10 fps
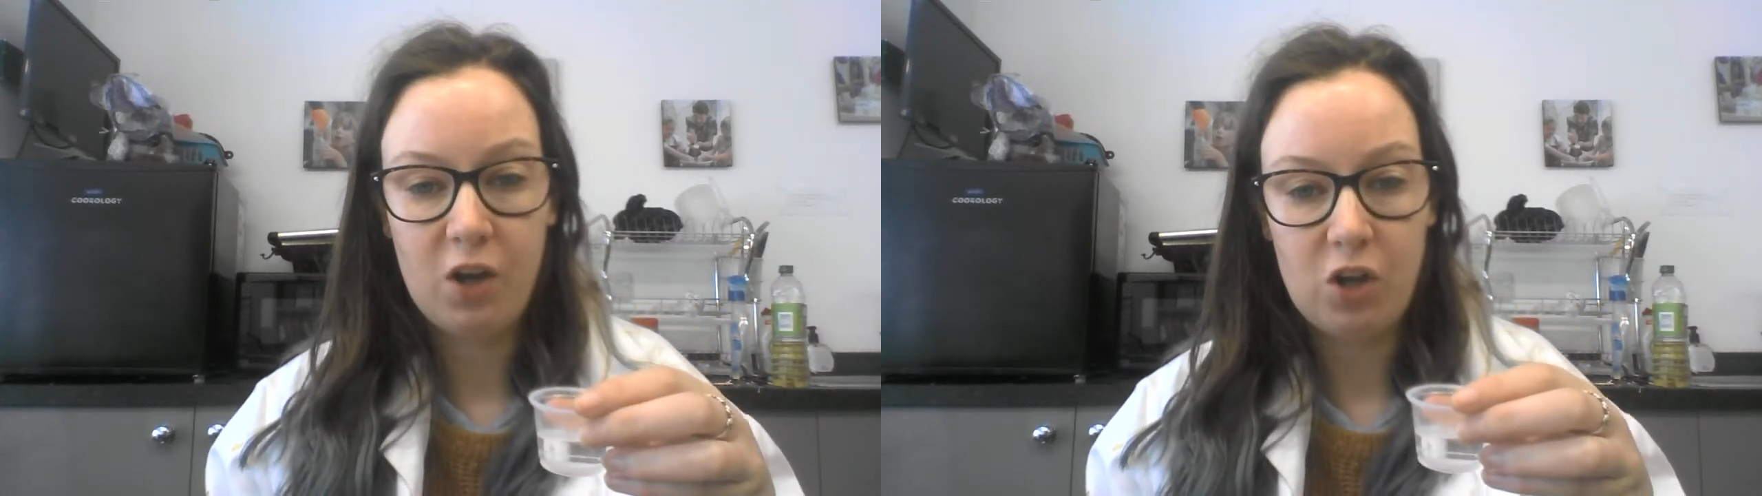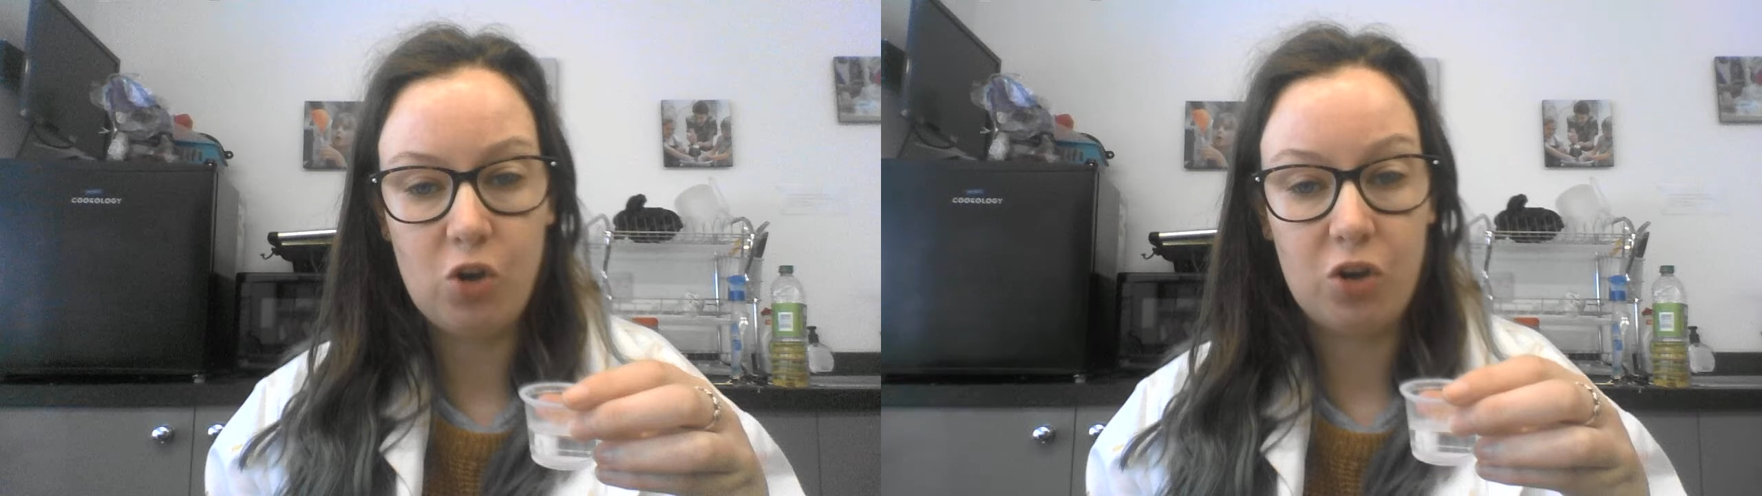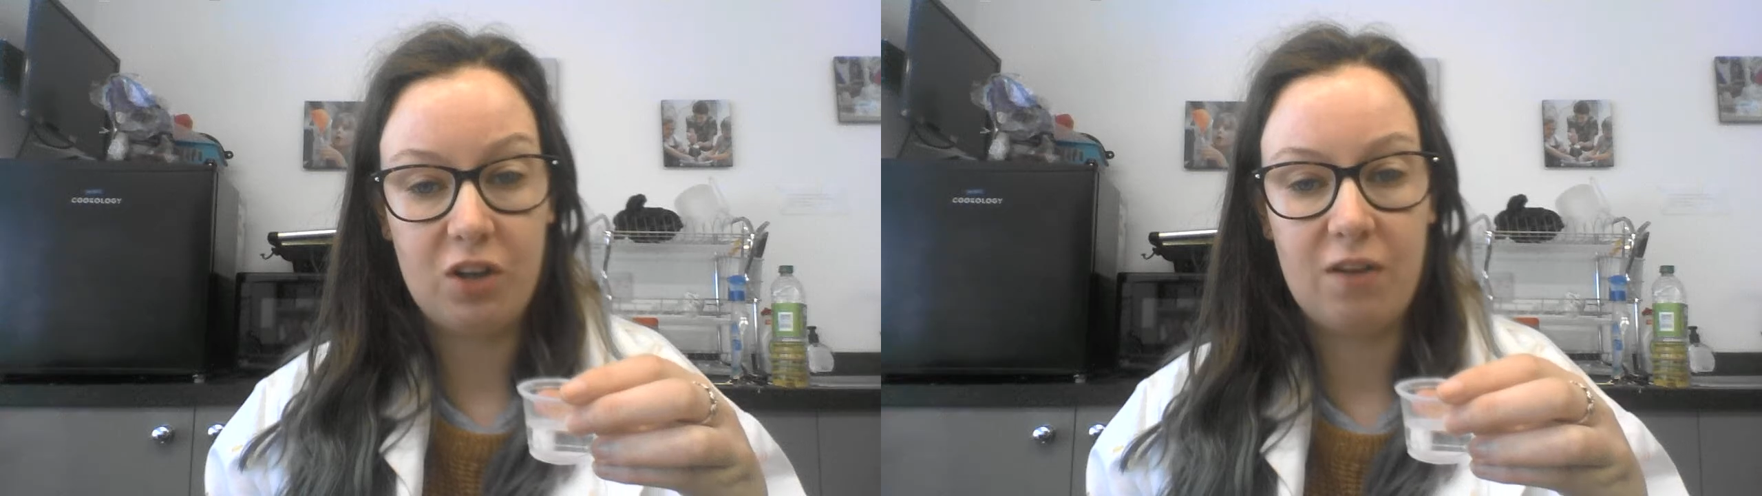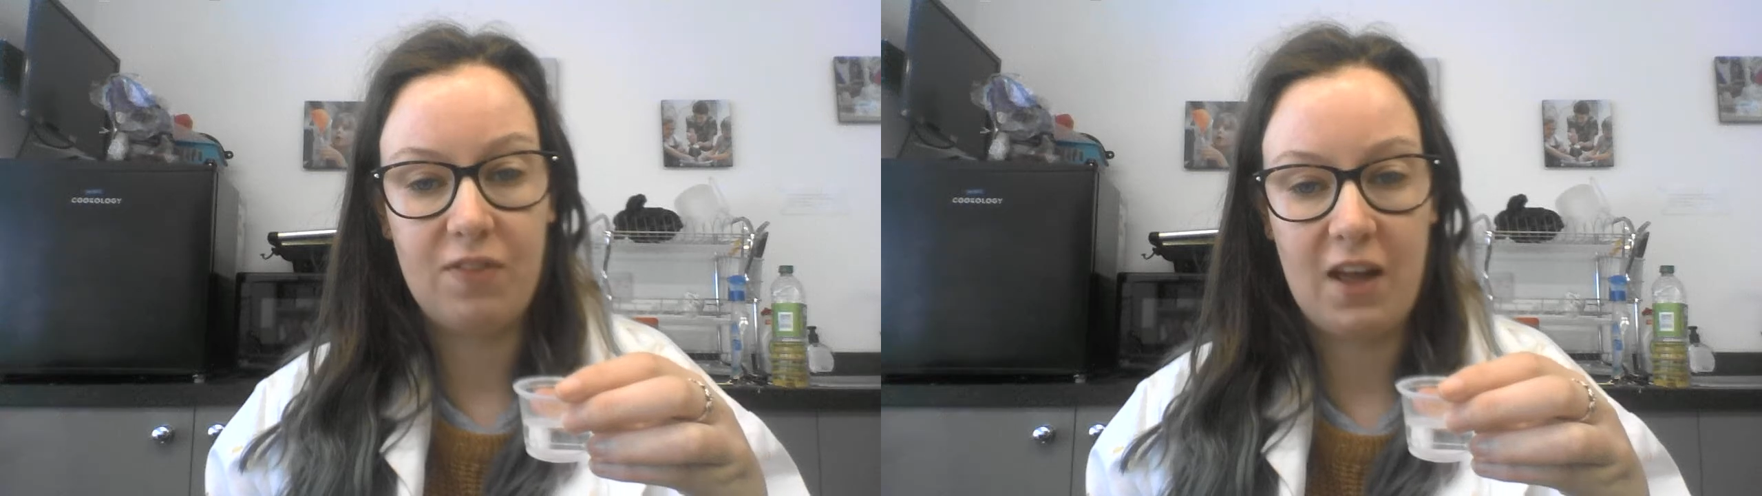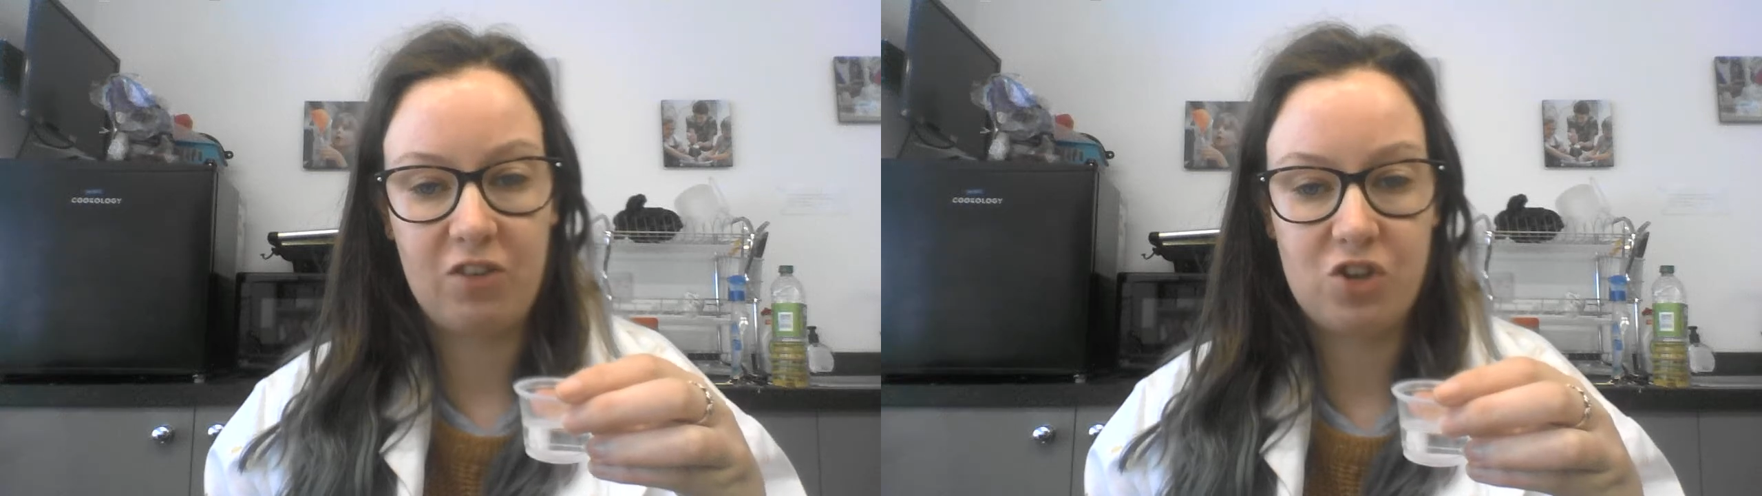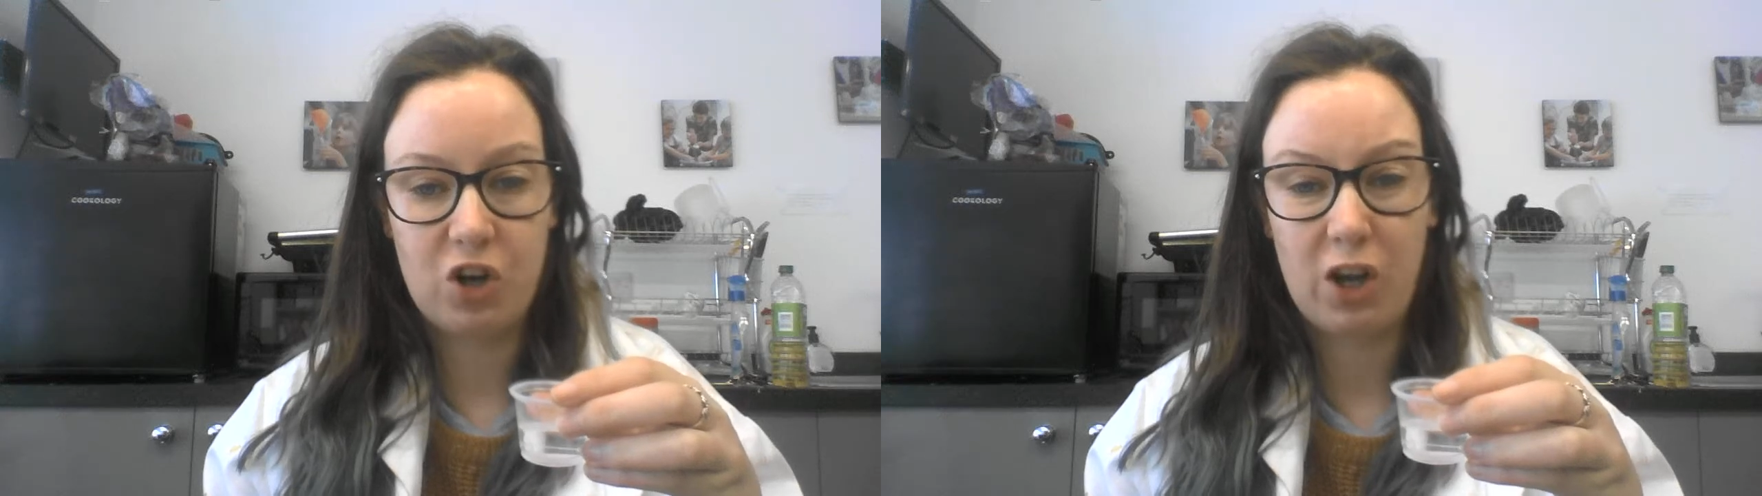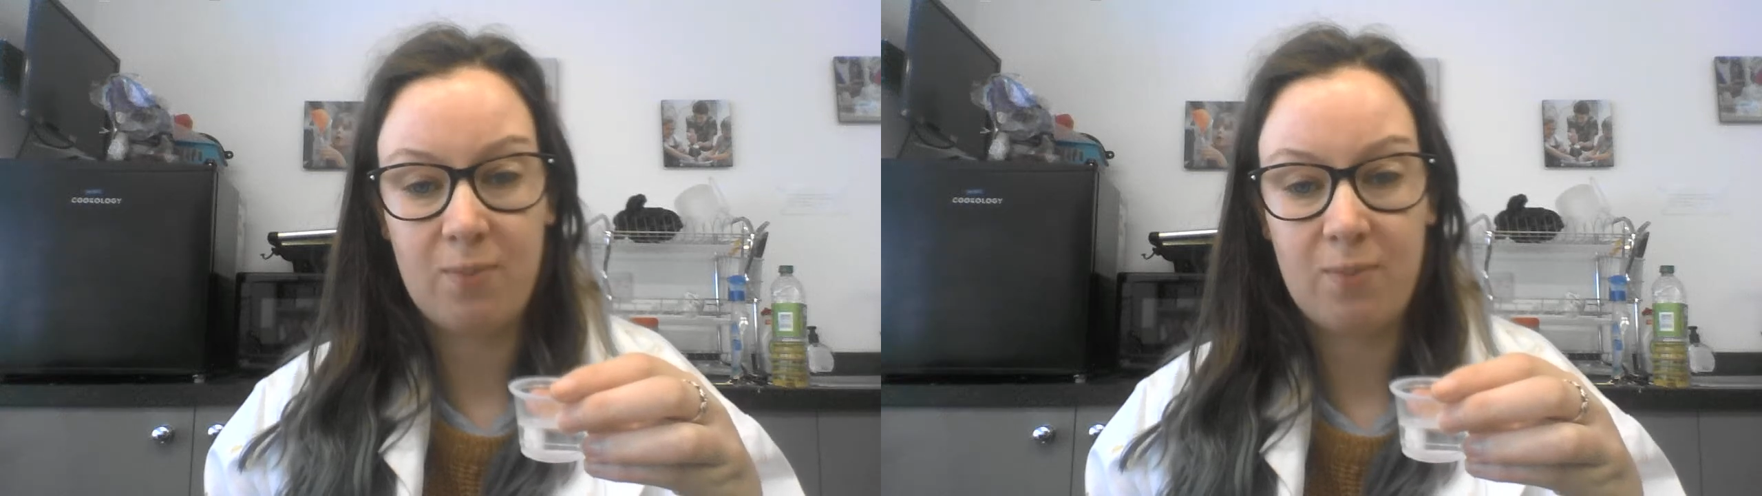you could give that a try.